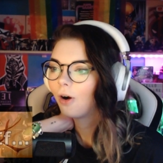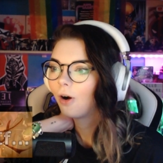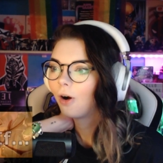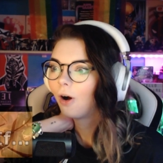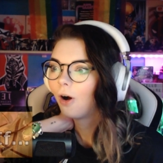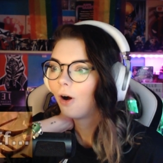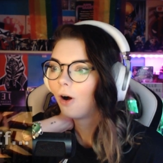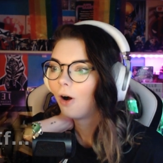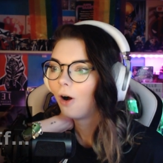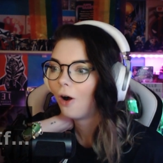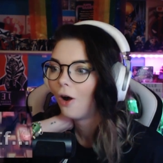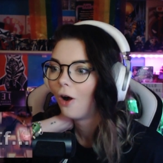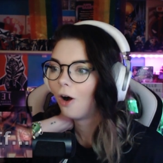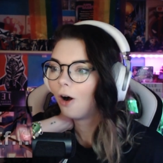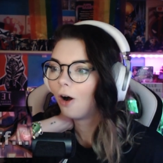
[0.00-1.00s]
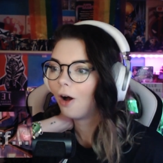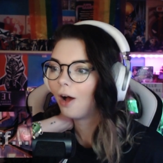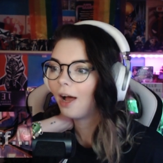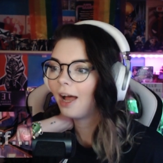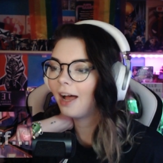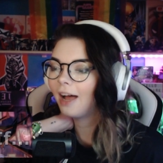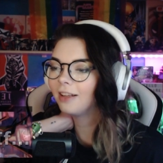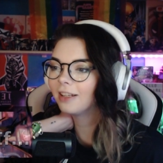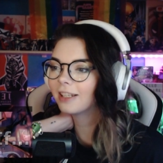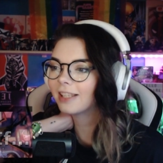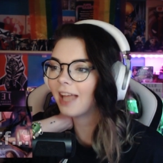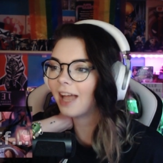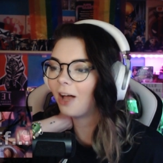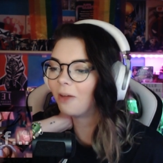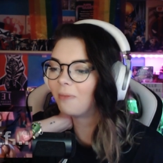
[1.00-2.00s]
Oh, Hela's
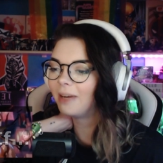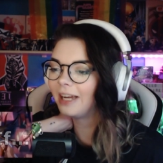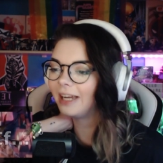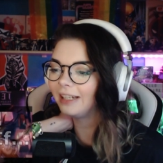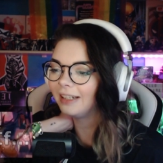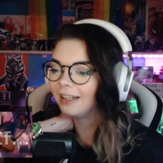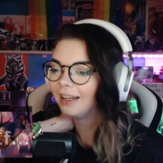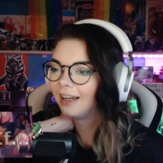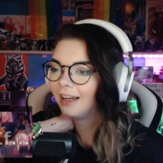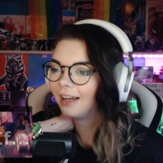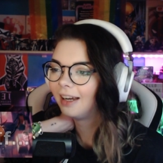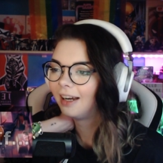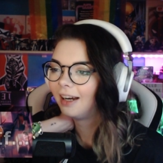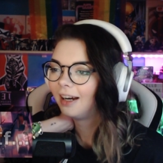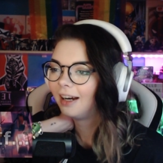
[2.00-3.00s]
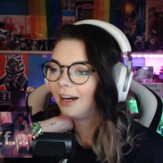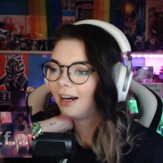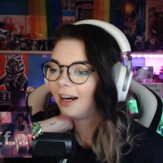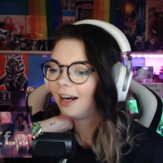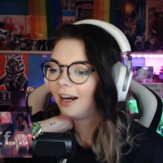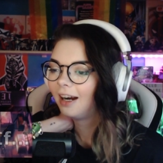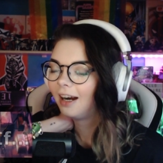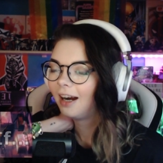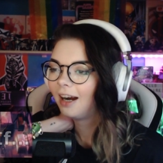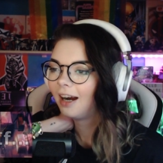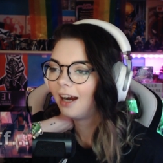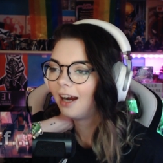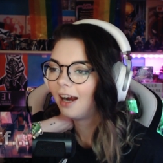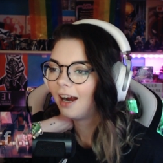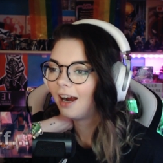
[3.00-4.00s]
helmet. That woman
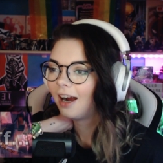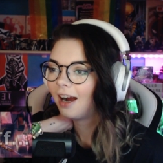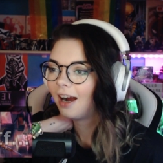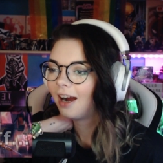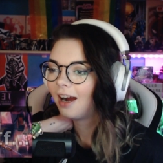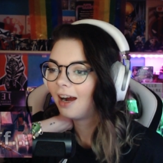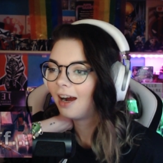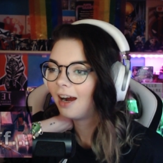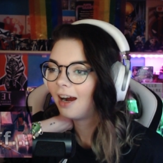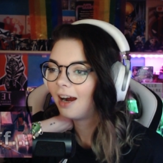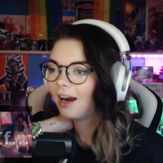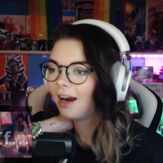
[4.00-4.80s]
had taste.